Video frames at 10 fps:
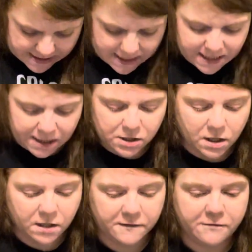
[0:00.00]
done in
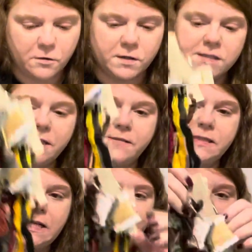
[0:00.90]
called for. So
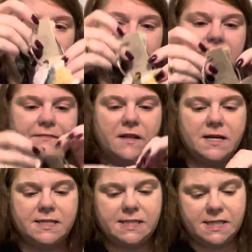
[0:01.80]
some fancy
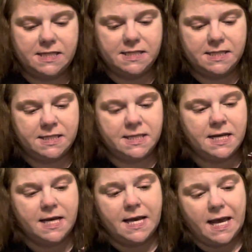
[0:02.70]
flosses
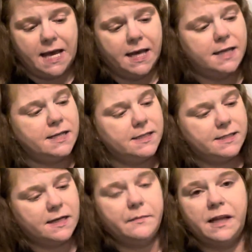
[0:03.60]
and
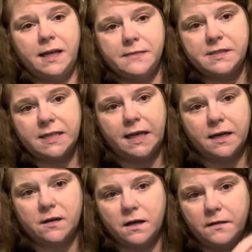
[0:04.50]
some DMC. It
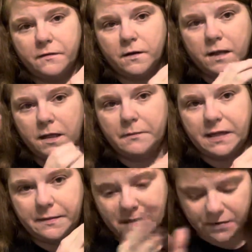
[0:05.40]
called for a little
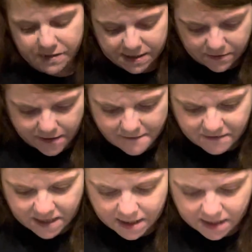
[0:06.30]
bit of both. So I've
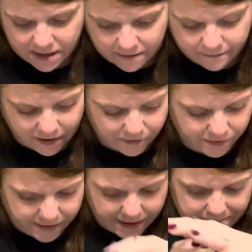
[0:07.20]
done it in both.